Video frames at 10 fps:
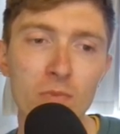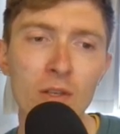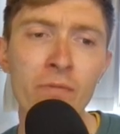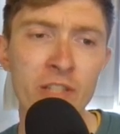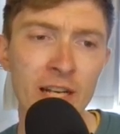
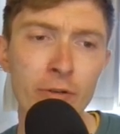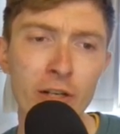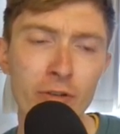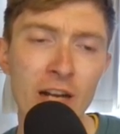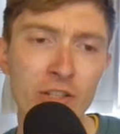The 10
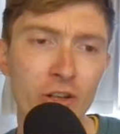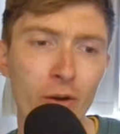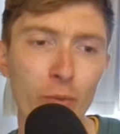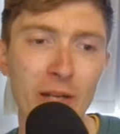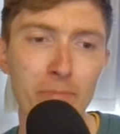credit ride, he's got
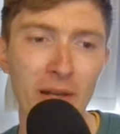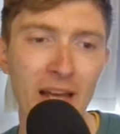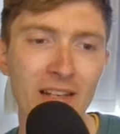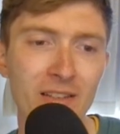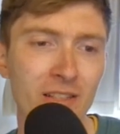a weird
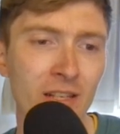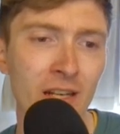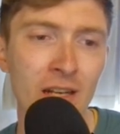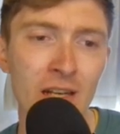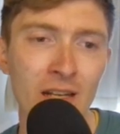blend.
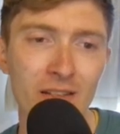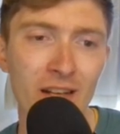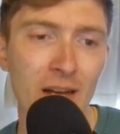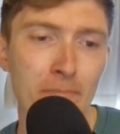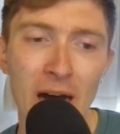
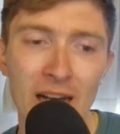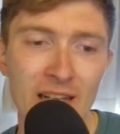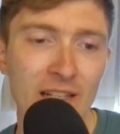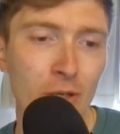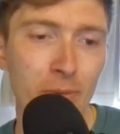
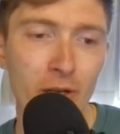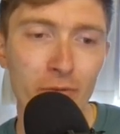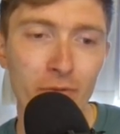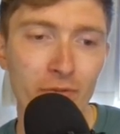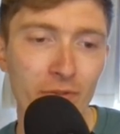Bardet's coming
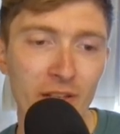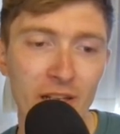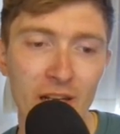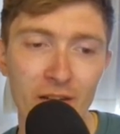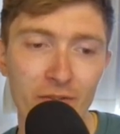off of
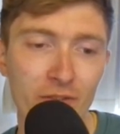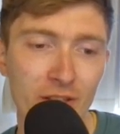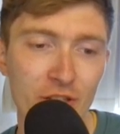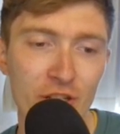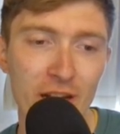
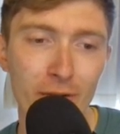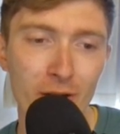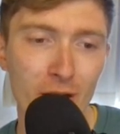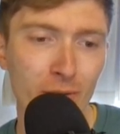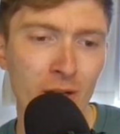the
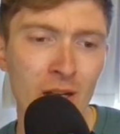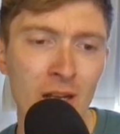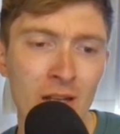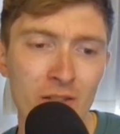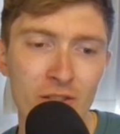Giro,
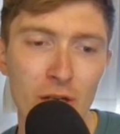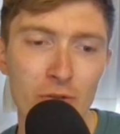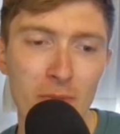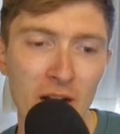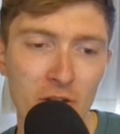
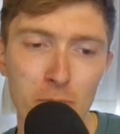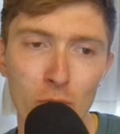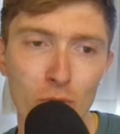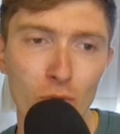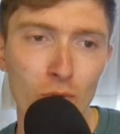so's Max
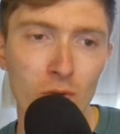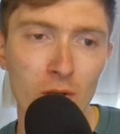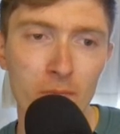Poole,